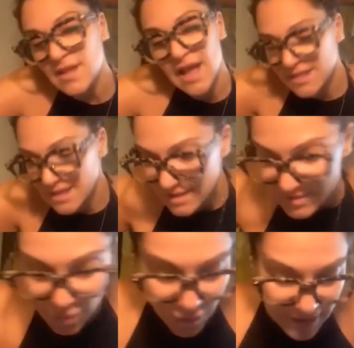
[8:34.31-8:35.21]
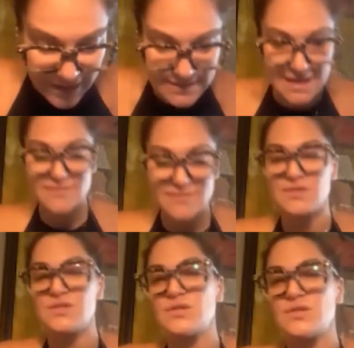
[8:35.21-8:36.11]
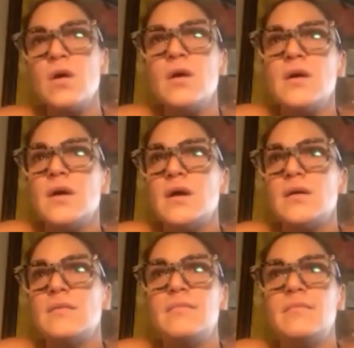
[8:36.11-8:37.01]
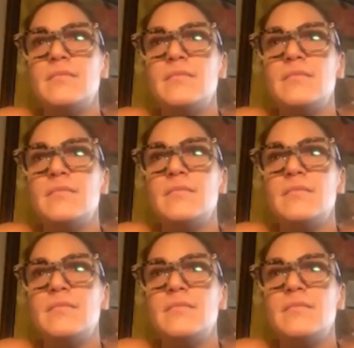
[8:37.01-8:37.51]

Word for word: I think these poor kids have so many